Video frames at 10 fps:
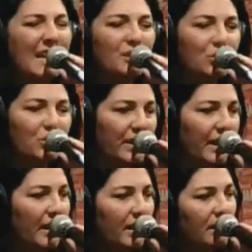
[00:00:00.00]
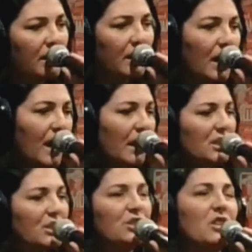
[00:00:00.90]
I drink.
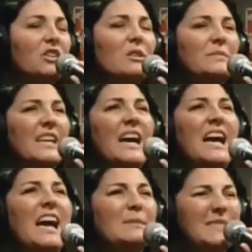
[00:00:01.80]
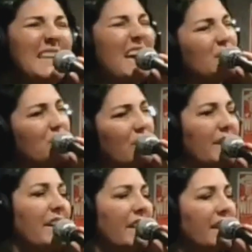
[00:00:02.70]
Sometimes I
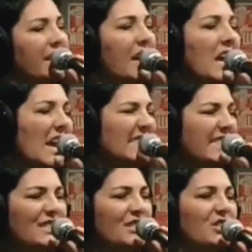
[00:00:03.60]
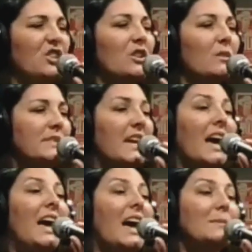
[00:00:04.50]
drink. I said
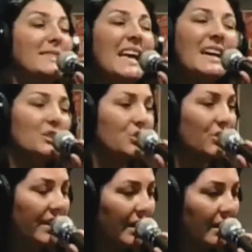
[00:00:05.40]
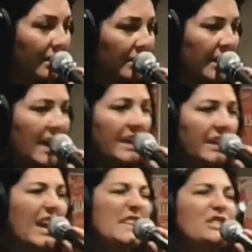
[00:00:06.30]
sometimes I drink.
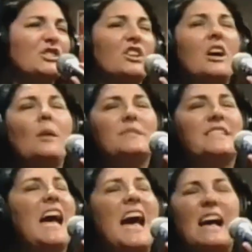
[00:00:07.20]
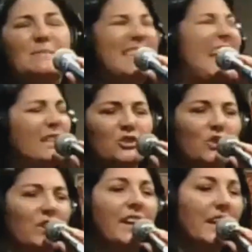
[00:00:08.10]
Yeah, sometimes I
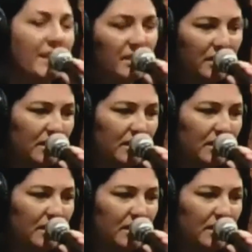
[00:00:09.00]
drink.